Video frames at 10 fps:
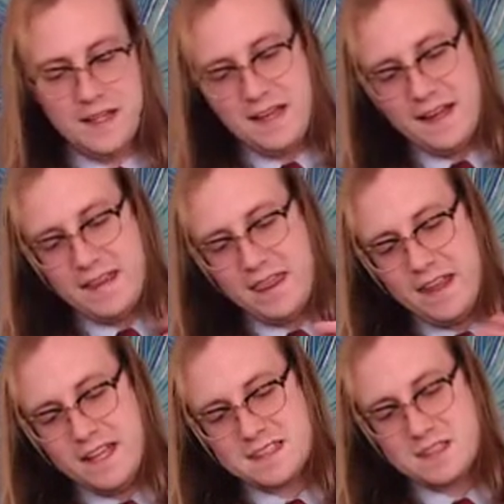And
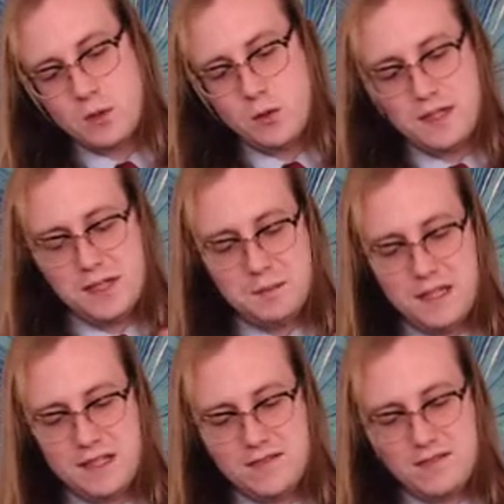that's going to be
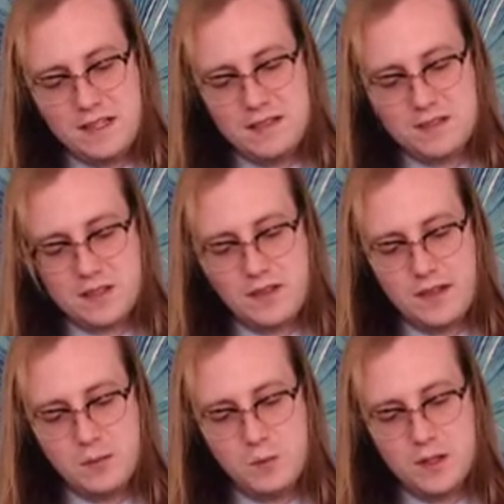a flavor
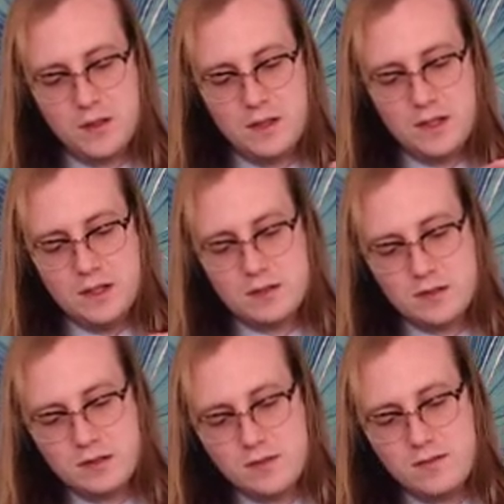that will
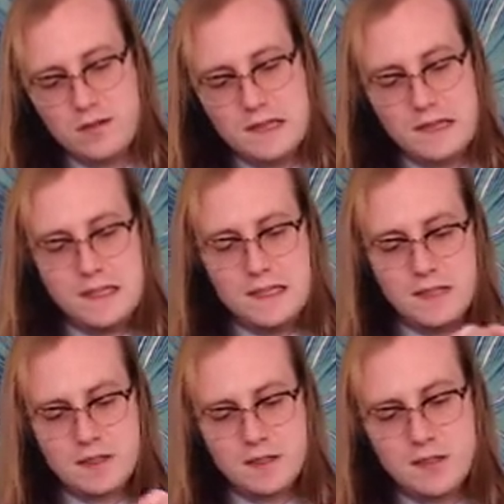sort of
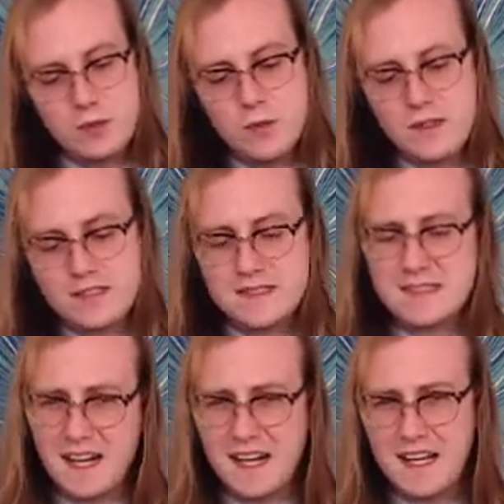linger to the
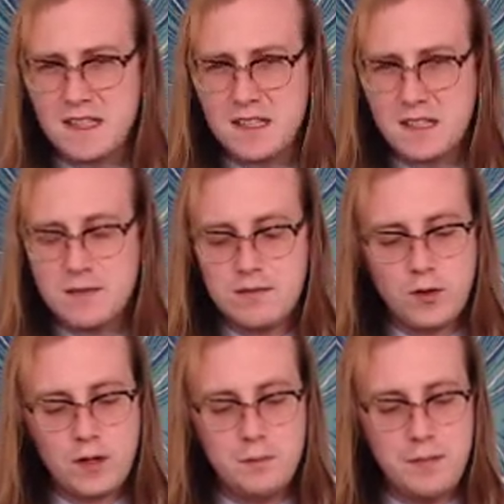side
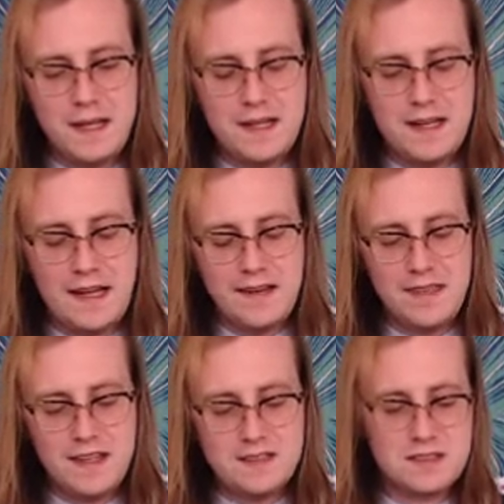for a bit and
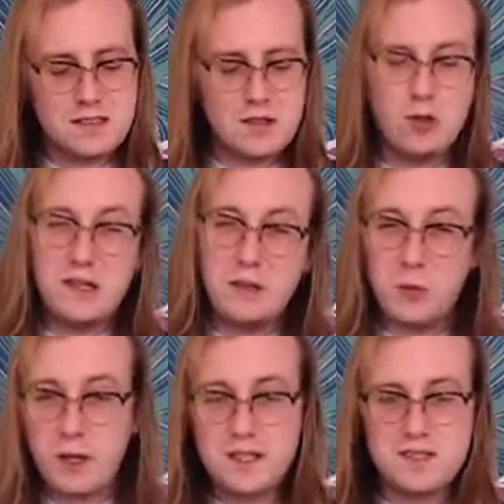then slowly
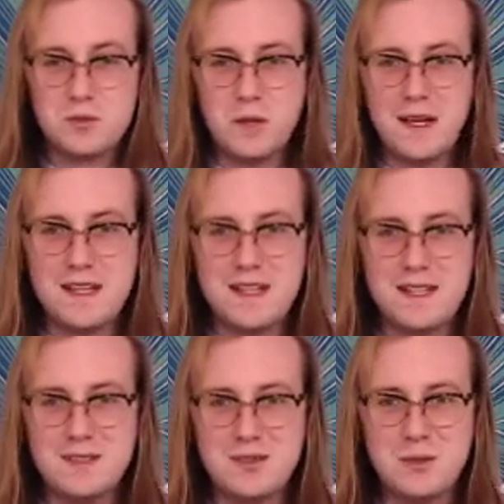work its way
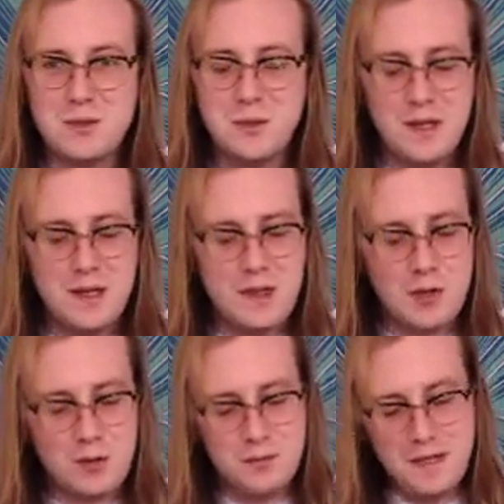into the
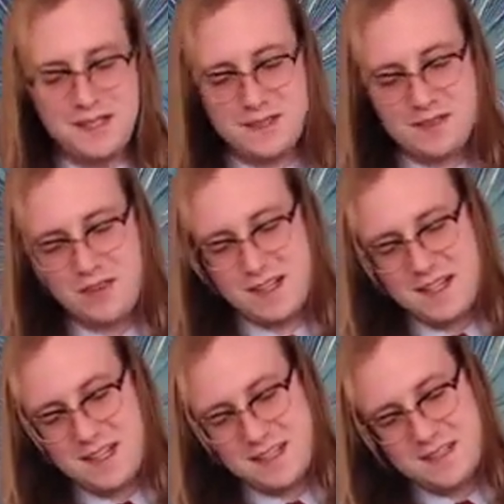remainder of the
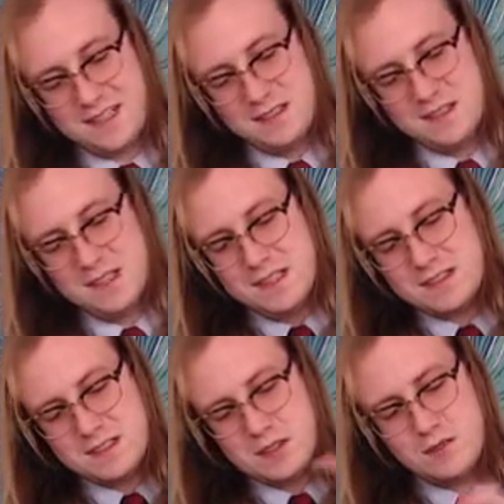cocktail.
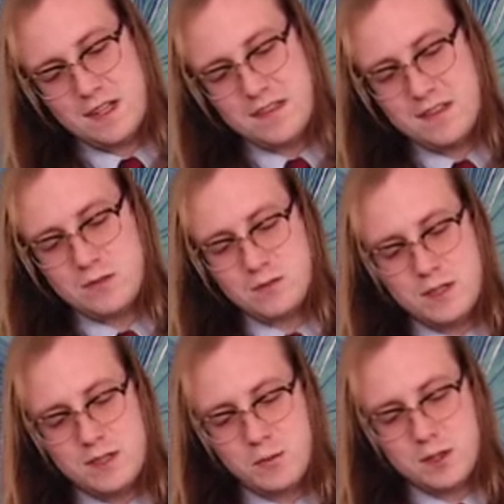So you've got this
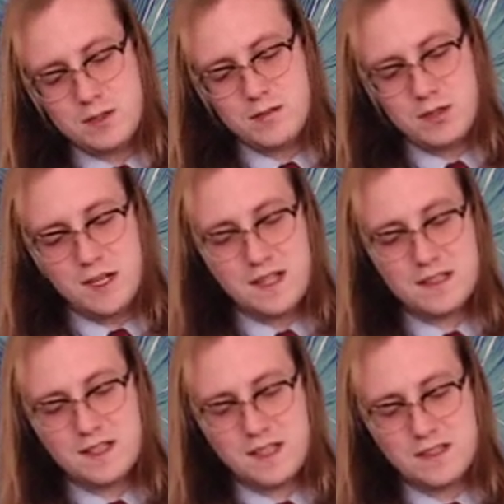really wonderful color
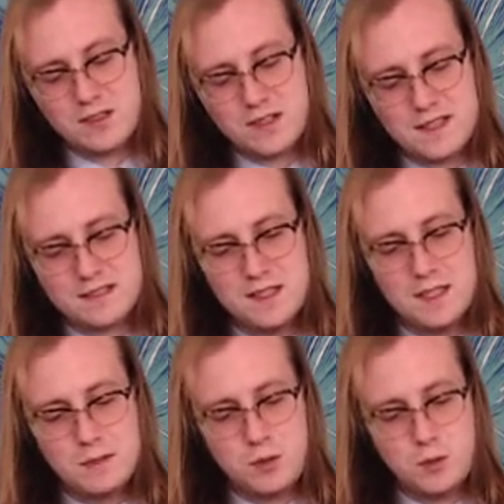contrast
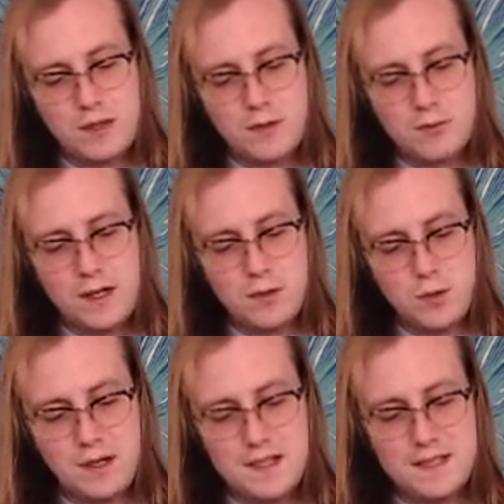between the red
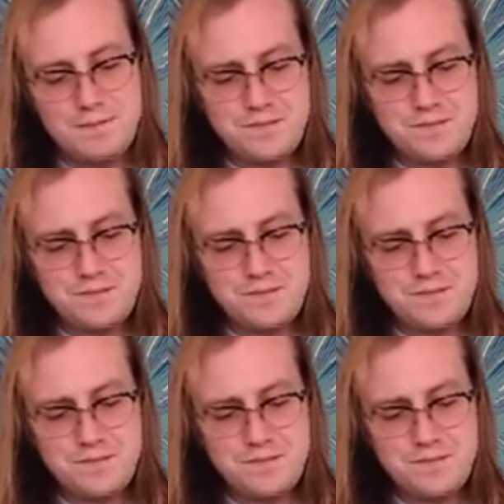wine